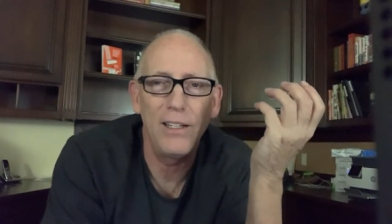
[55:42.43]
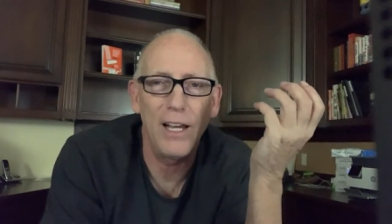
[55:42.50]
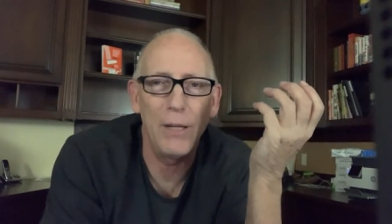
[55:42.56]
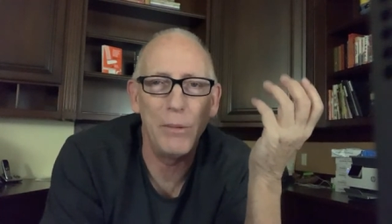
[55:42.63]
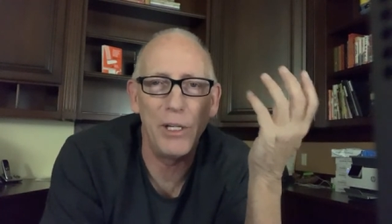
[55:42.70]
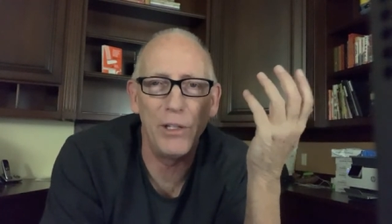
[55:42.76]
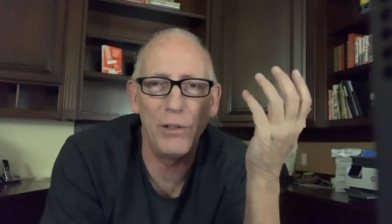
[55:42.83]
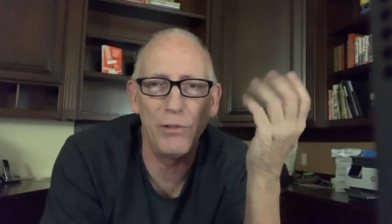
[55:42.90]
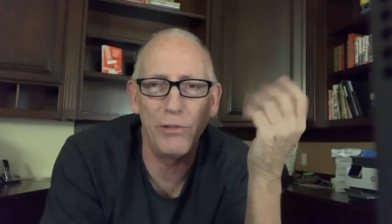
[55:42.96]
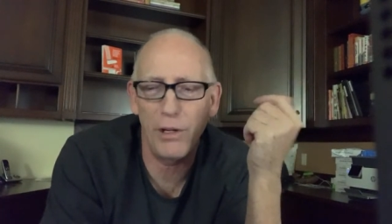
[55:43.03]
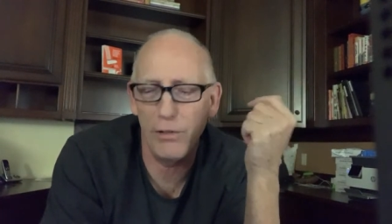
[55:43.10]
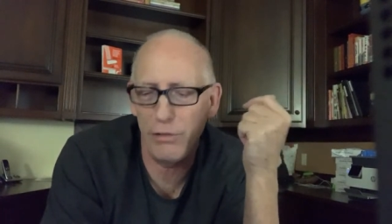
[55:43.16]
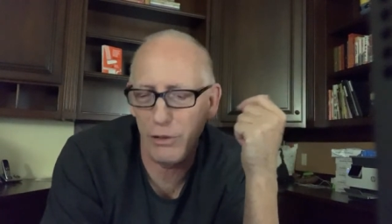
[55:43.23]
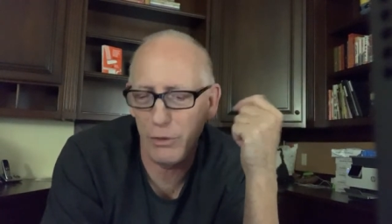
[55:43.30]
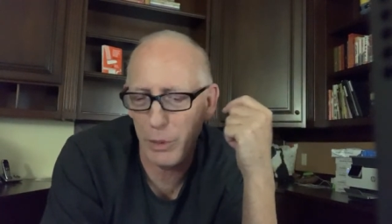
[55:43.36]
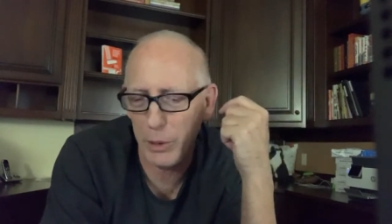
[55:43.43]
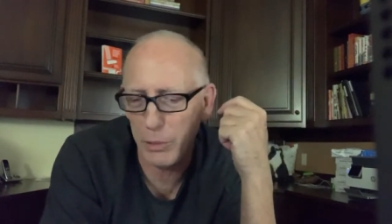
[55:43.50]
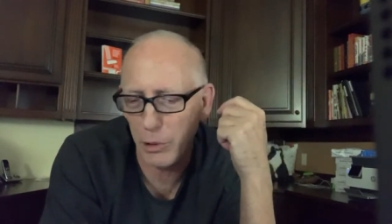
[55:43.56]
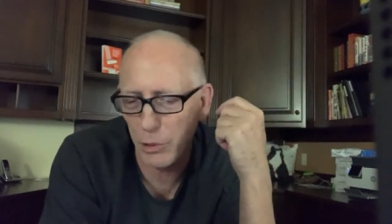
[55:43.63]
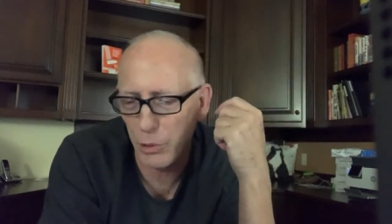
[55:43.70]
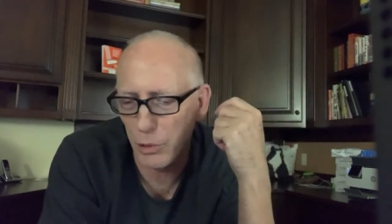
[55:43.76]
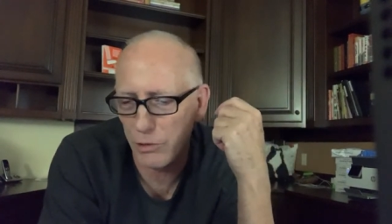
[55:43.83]
I mean, there are very few
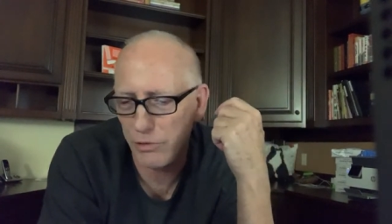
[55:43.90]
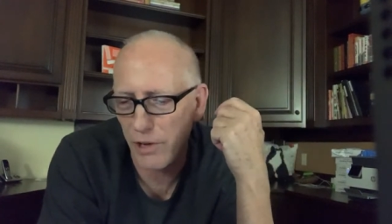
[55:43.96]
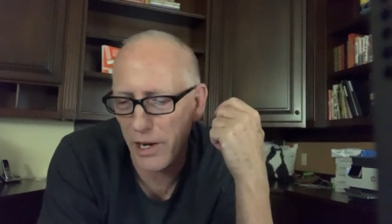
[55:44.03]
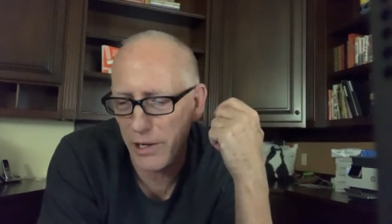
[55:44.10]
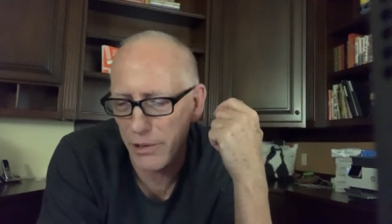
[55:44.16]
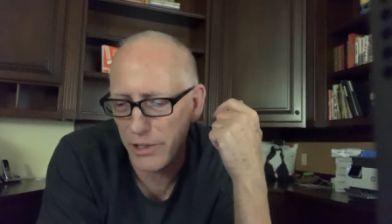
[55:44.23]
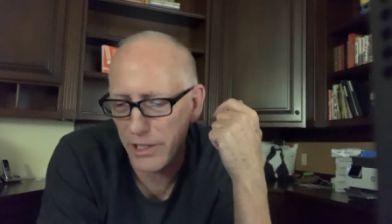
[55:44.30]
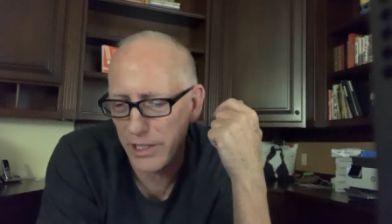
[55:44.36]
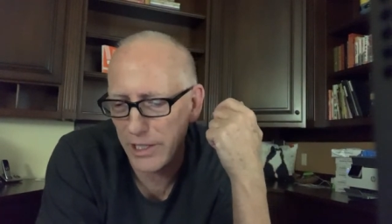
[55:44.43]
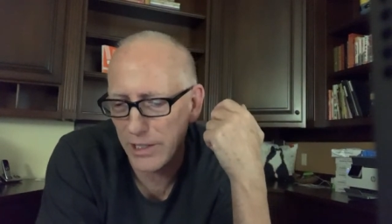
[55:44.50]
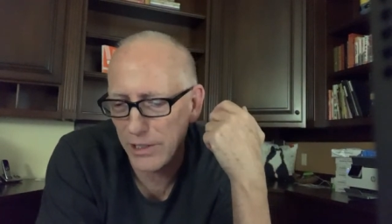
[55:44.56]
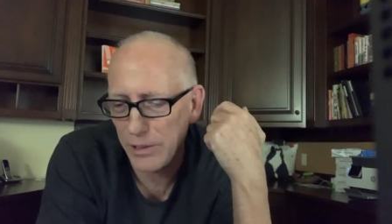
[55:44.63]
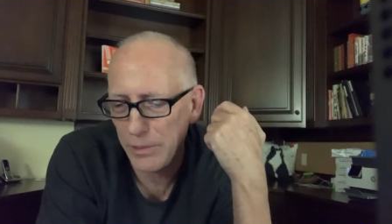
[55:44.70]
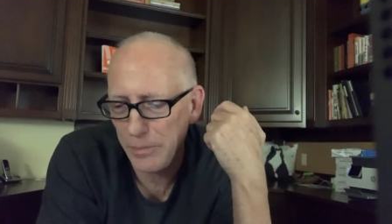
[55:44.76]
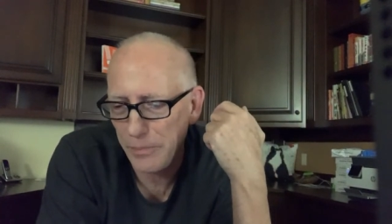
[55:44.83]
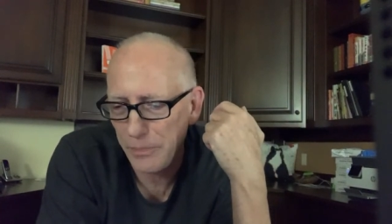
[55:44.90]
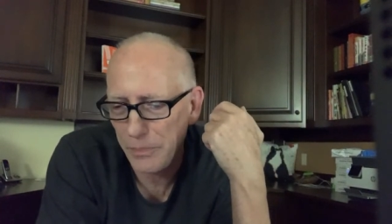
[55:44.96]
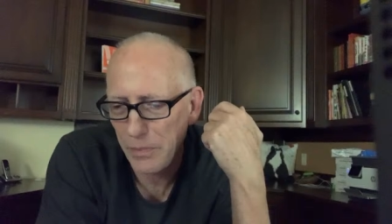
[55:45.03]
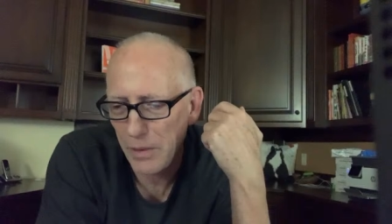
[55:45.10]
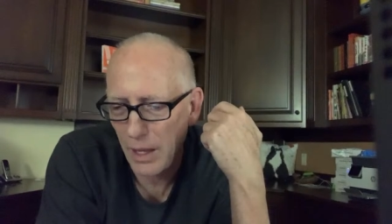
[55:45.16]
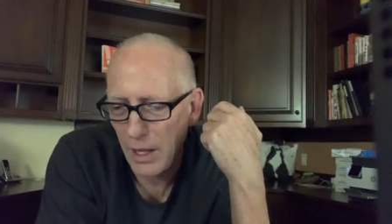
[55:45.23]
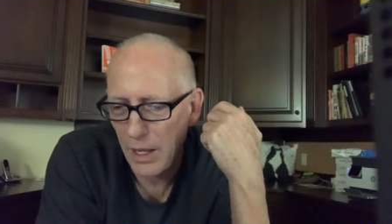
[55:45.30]
people who are funnier than he is.
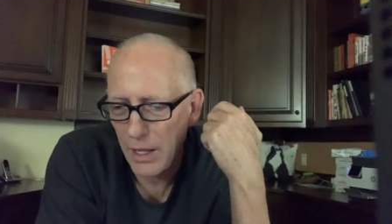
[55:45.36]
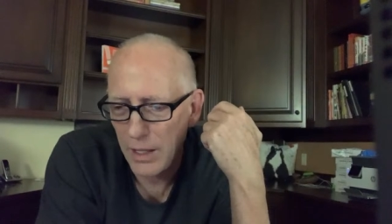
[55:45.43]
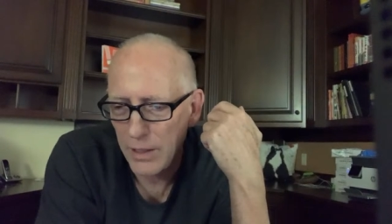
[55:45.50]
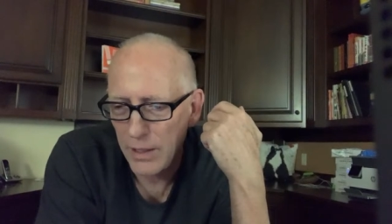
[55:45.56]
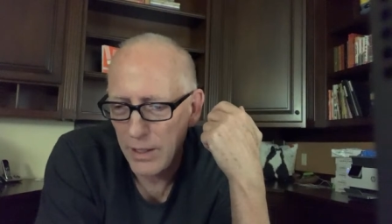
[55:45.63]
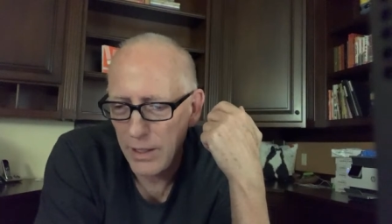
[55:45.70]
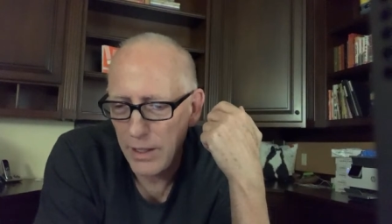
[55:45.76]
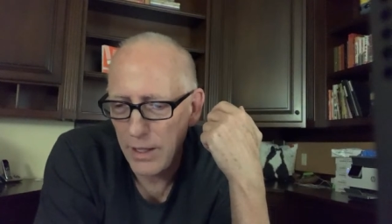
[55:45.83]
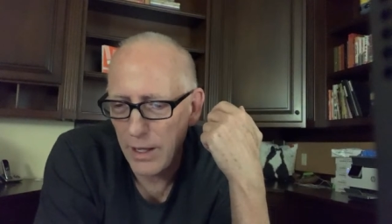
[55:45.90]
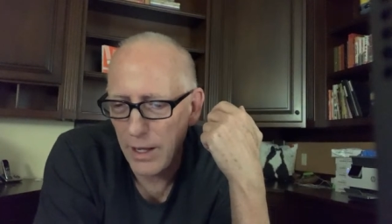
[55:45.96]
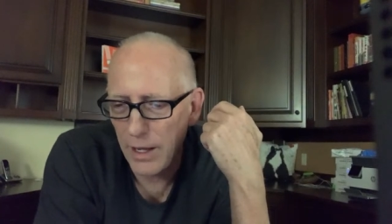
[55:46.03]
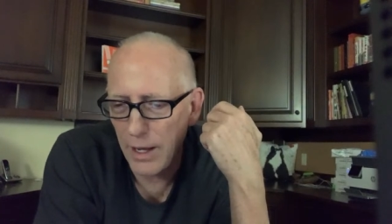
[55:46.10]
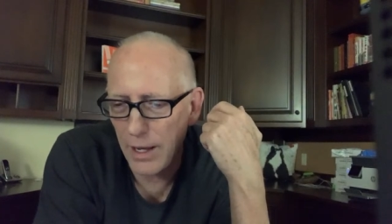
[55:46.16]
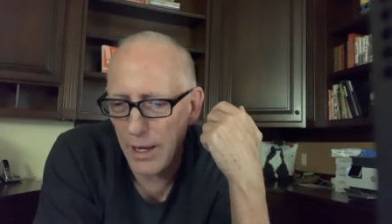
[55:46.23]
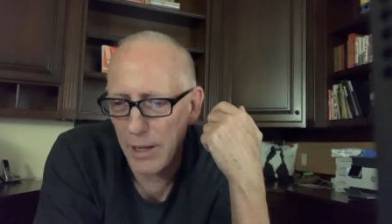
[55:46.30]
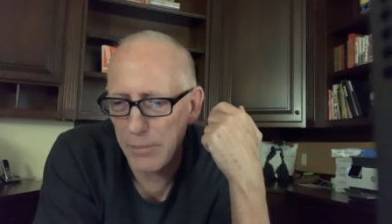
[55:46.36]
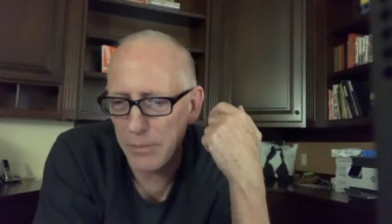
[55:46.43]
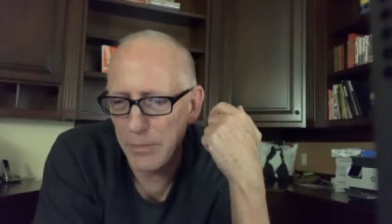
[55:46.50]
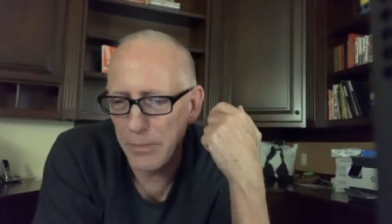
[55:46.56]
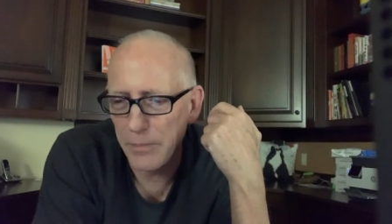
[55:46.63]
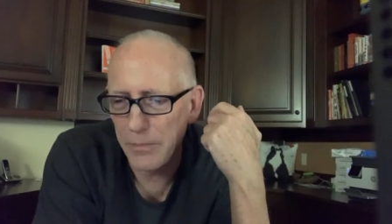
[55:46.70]
Um,